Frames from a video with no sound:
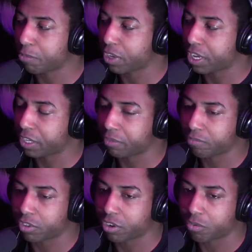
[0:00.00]
like
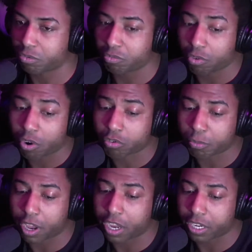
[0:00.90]

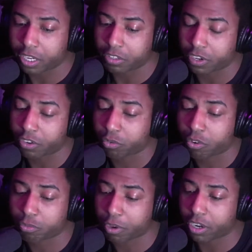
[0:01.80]
Rosemont, Zanies
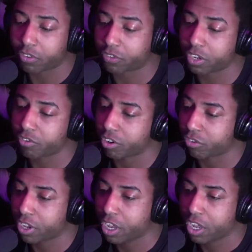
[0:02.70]
Rosemont, and
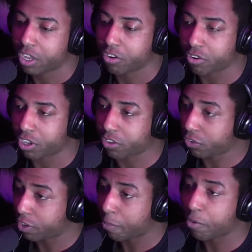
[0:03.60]
CG's, you're gonna get the
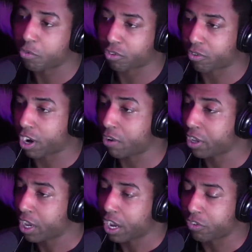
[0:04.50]
suburbs crowd.
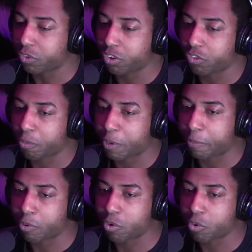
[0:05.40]
And so these are
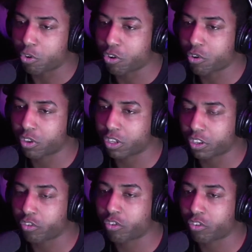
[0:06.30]
people
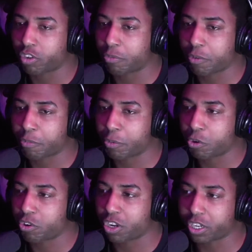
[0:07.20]
these are the same type of people
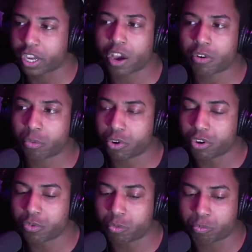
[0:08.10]
you're gonna encounter where
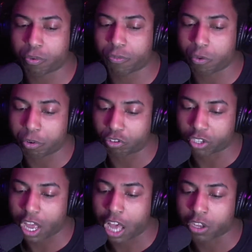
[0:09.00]
you perform in
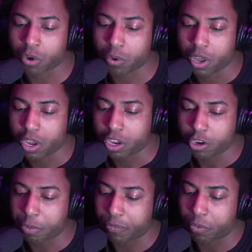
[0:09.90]
Chicago,
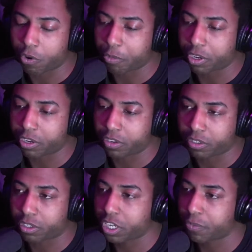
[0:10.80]
you perform in
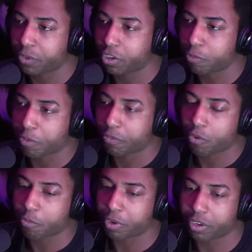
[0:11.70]
Cleveland, you
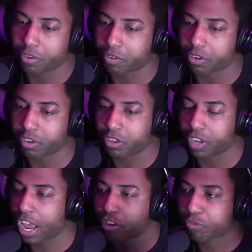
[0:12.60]
perform in
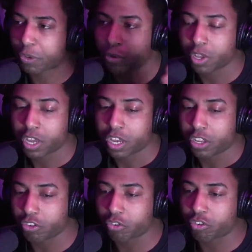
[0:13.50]
Nashville.
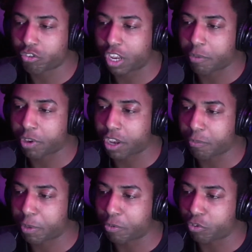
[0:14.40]
These are the same kind
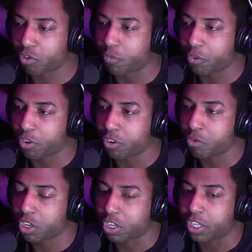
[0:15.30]
of people. So if
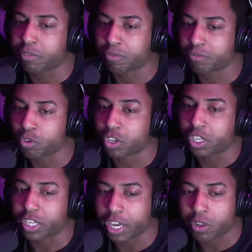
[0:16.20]
you
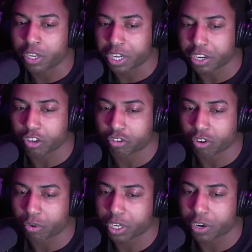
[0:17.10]
can kill an indie
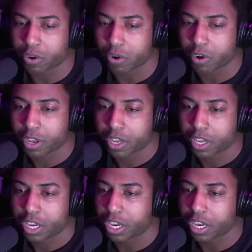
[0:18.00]
show here
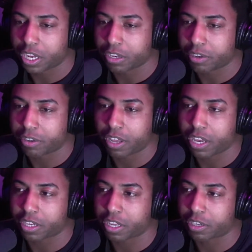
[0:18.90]
in
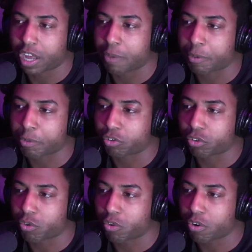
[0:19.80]
like a comic book
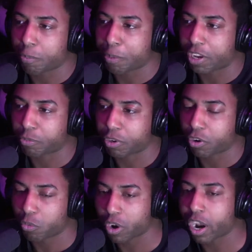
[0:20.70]
store or a basement
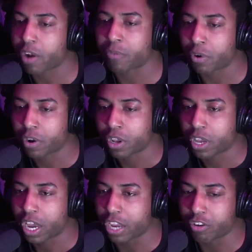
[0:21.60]
or wherever,
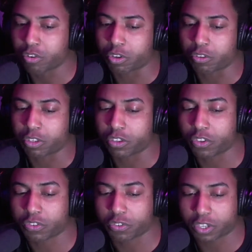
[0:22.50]
and you could
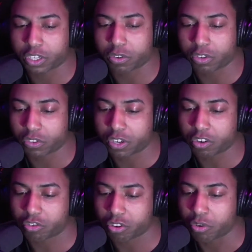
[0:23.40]
consistently kill in these
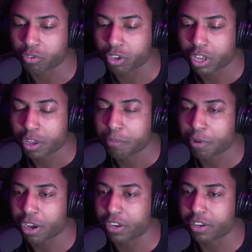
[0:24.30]
indie shows,
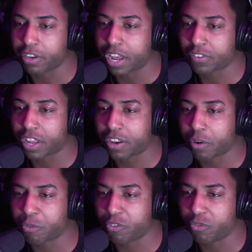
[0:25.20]
but that's not
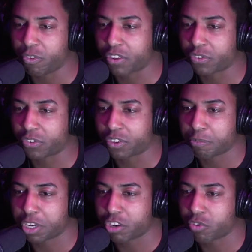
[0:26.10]
necessarily
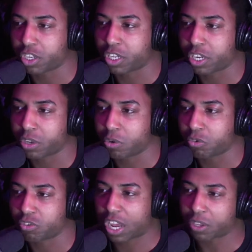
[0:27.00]
mean you can kill
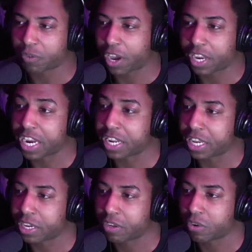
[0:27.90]
south of
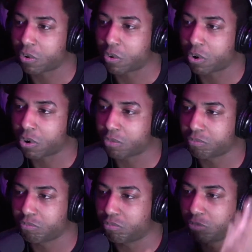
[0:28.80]
I-80 or
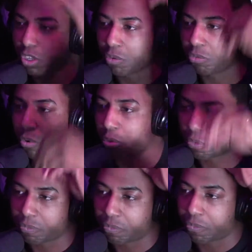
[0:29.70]
north
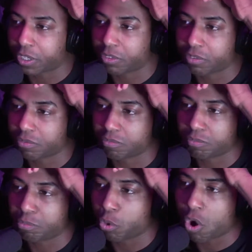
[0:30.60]
of fucking
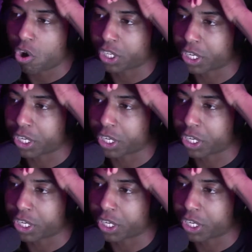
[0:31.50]
Milwaukee.